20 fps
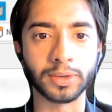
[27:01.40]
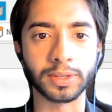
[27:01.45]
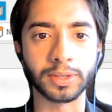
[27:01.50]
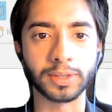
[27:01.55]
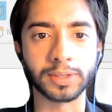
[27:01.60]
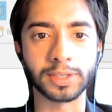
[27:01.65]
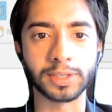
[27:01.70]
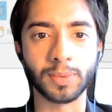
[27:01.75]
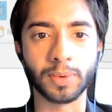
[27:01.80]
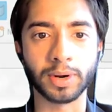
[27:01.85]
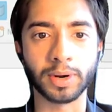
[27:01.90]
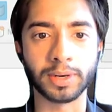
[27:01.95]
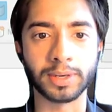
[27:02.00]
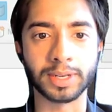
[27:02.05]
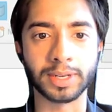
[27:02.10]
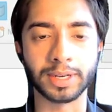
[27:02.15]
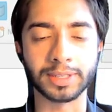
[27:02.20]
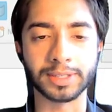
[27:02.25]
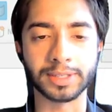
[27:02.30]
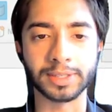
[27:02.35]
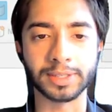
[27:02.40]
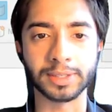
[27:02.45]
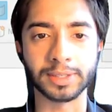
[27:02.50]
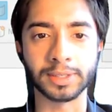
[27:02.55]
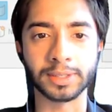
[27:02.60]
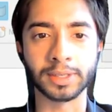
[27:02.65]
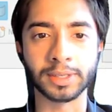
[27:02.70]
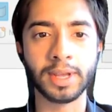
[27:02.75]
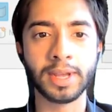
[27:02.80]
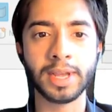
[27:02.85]
you can see what it does is
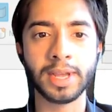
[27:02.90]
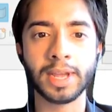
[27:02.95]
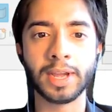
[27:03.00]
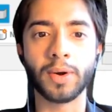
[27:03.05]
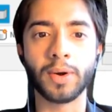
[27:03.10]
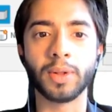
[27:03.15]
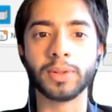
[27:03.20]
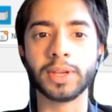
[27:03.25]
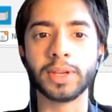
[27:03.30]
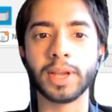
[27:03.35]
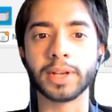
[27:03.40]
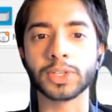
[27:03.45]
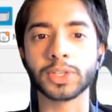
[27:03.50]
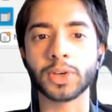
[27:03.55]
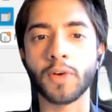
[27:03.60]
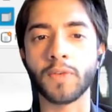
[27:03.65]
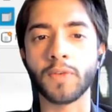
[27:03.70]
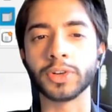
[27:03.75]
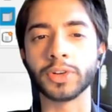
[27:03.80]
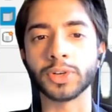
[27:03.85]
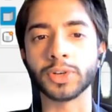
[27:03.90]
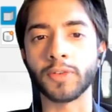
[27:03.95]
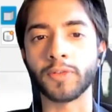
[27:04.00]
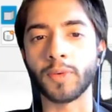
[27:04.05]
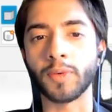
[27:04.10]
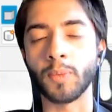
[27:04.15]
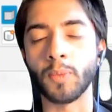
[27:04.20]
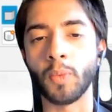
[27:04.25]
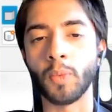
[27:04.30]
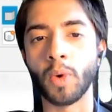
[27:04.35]
it only has curvature
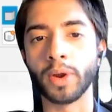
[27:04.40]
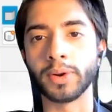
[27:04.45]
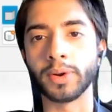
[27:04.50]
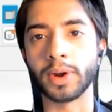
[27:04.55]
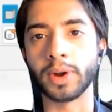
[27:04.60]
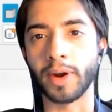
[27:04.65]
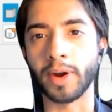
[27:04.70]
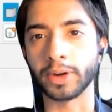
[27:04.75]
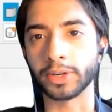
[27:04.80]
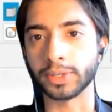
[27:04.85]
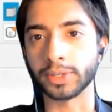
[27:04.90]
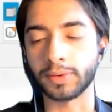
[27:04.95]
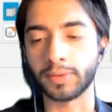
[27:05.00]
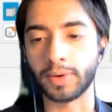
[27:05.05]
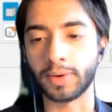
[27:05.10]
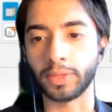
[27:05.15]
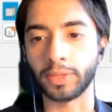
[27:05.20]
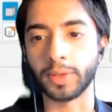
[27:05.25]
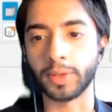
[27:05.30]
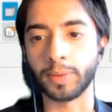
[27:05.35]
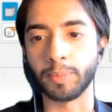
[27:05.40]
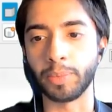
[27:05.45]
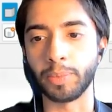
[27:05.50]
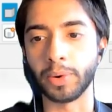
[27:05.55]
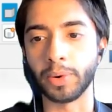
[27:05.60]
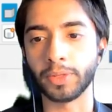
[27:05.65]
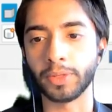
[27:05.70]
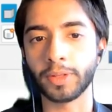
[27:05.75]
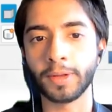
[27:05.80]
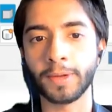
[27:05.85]
from one direction rather than
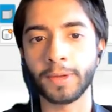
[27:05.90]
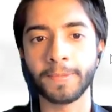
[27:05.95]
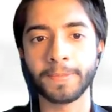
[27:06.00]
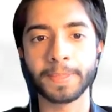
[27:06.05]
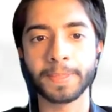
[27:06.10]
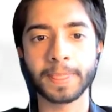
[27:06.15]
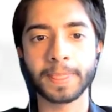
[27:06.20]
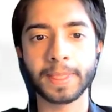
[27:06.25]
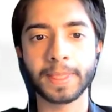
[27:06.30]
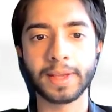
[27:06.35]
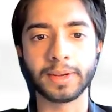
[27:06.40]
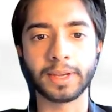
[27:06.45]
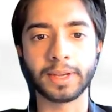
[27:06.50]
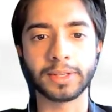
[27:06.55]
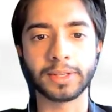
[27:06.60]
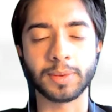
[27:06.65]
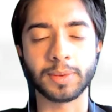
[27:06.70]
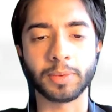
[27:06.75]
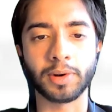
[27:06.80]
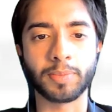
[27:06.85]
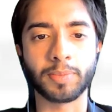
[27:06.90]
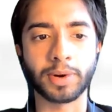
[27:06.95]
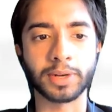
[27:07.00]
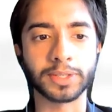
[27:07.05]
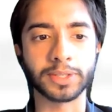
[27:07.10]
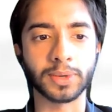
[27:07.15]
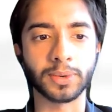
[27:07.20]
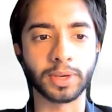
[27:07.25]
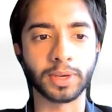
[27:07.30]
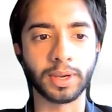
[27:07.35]
both. Okay, so I'm going to
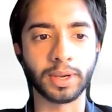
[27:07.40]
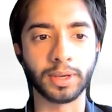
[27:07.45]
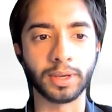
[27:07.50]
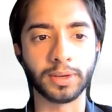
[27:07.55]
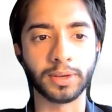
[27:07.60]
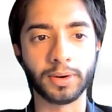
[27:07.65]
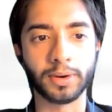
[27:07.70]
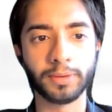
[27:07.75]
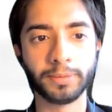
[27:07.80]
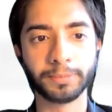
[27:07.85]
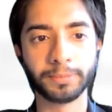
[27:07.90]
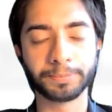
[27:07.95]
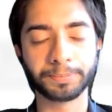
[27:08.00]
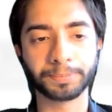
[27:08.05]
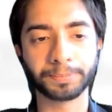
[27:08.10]
press OK here,